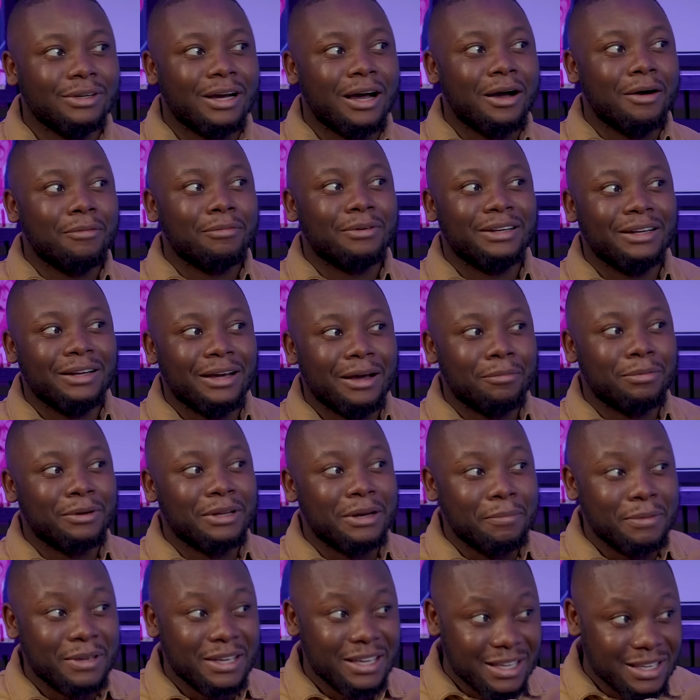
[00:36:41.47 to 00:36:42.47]
I'm gonna I'm
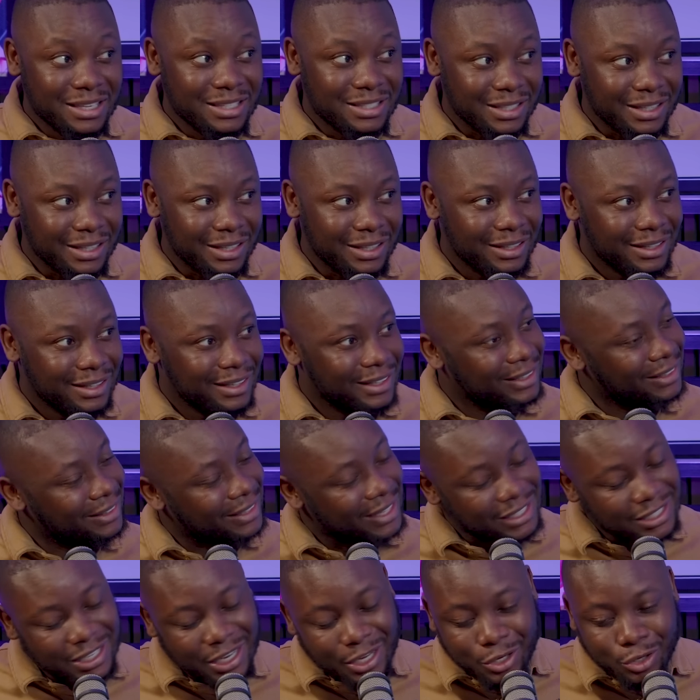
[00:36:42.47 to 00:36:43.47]
gonna be easy, hmm.
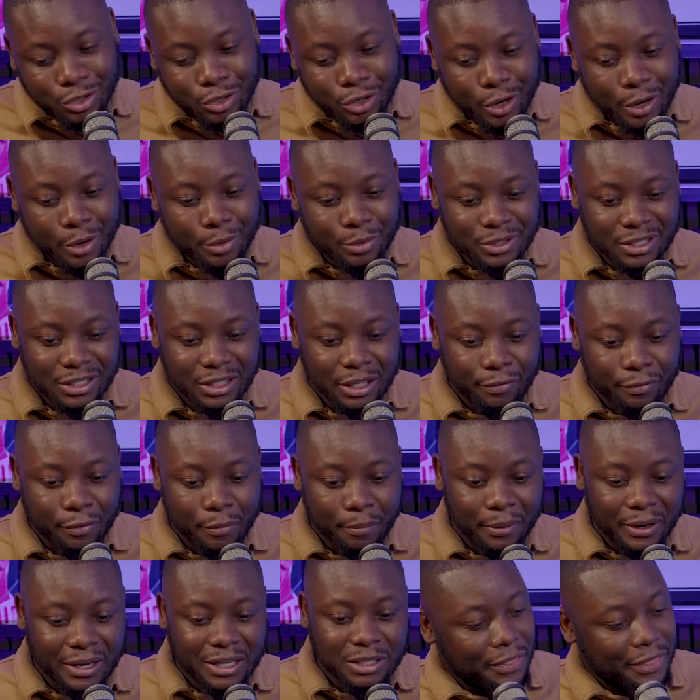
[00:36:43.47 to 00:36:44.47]
that's how you know it was a
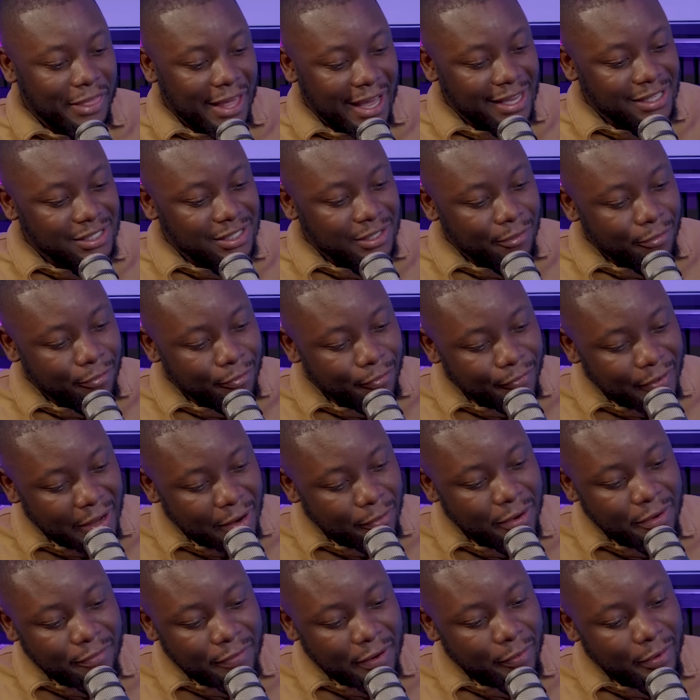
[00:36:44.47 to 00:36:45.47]
different place. That's a
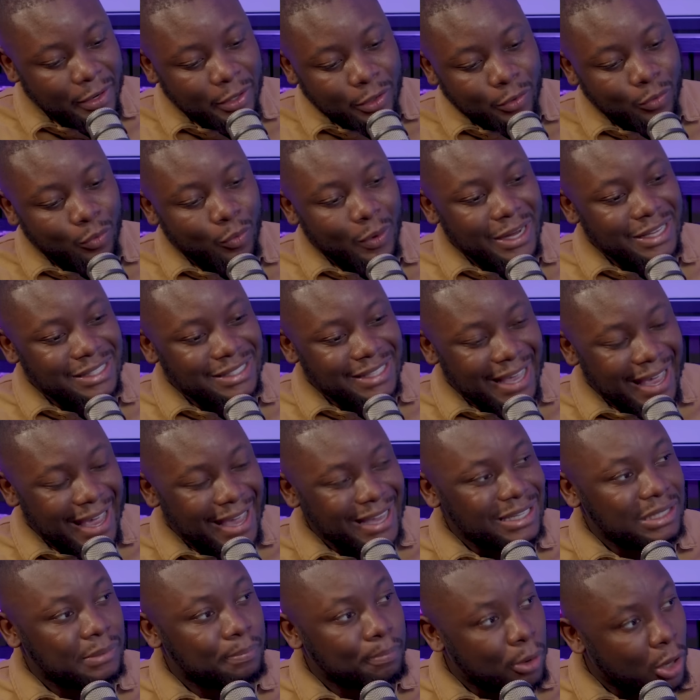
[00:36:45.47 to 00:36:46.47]
very, very good way to
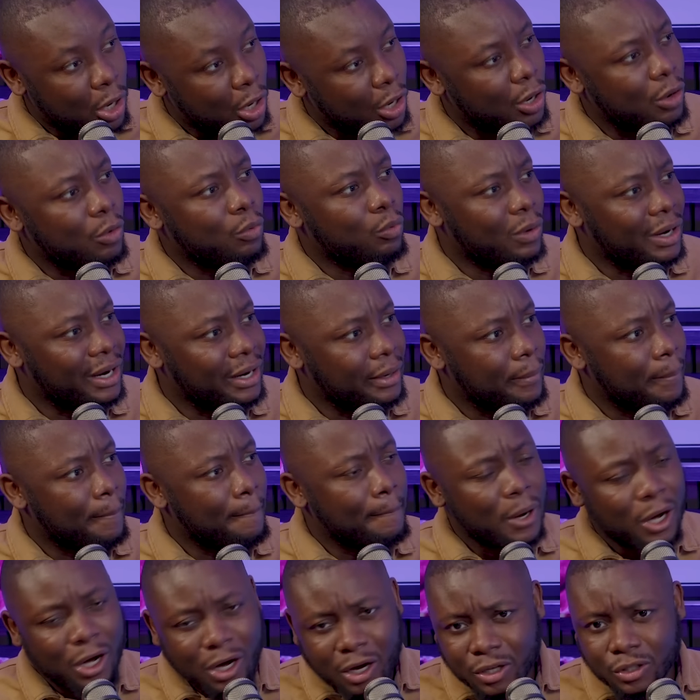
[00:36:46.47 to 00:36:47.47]
end part one.
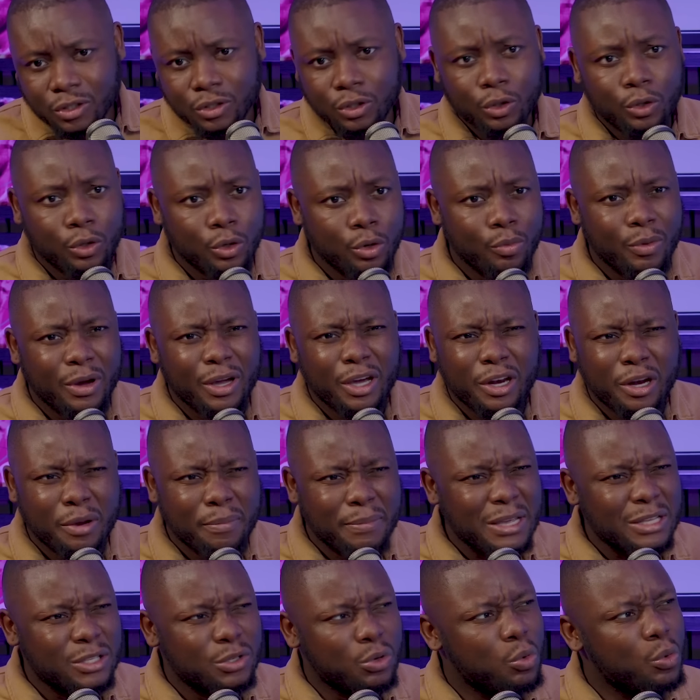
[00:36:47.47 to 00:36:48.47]
Part two, we're gonna
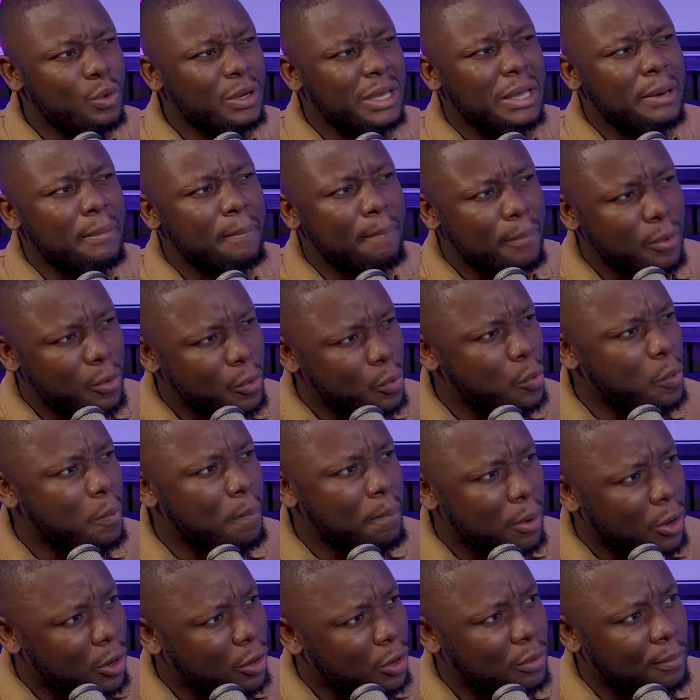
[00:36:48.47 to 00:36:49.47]
be talking Paul
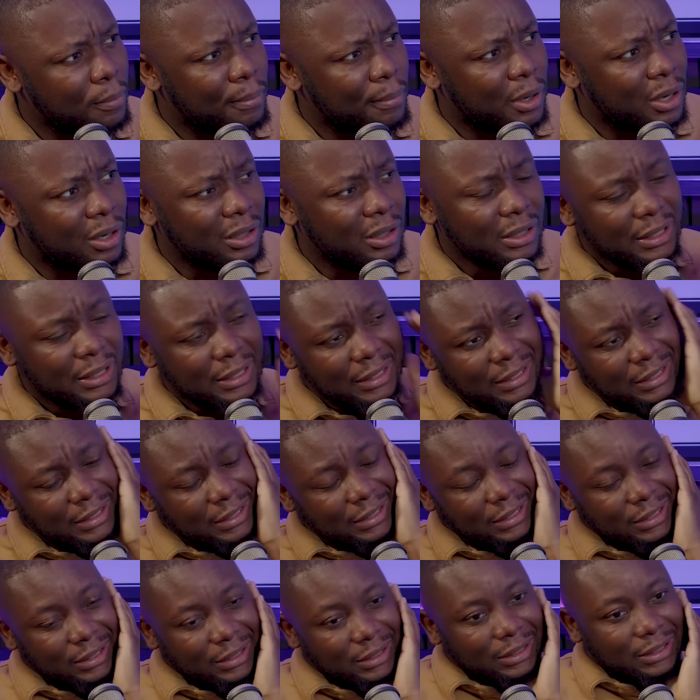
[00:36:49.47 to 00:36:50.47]
Pogba
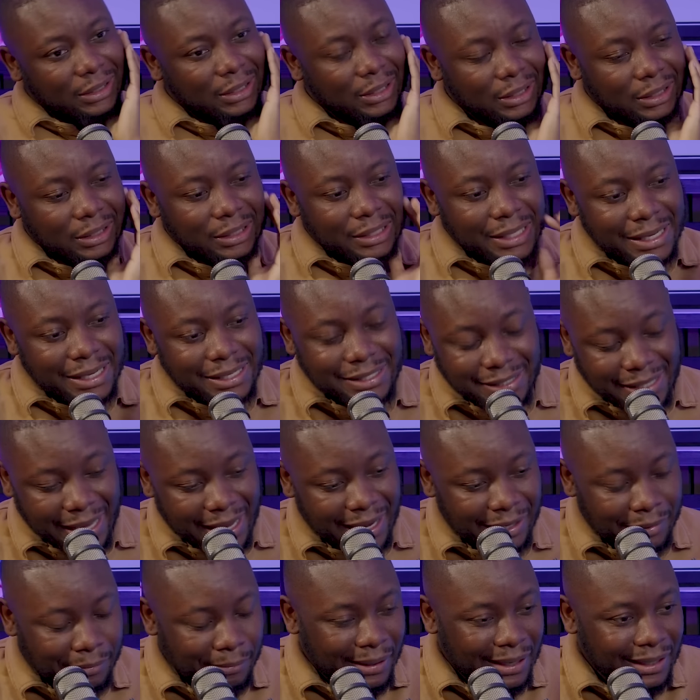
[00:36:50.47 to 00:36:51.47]
it's
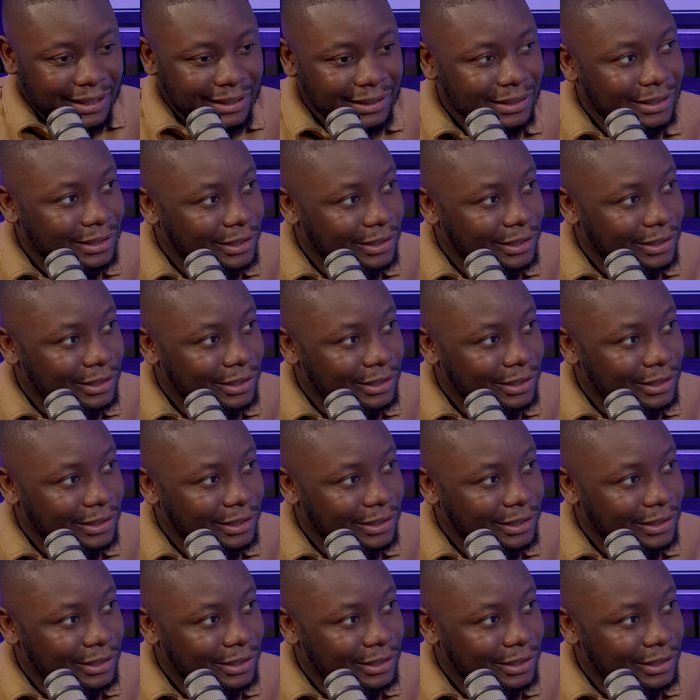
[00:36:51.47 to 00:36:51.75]
sad, man.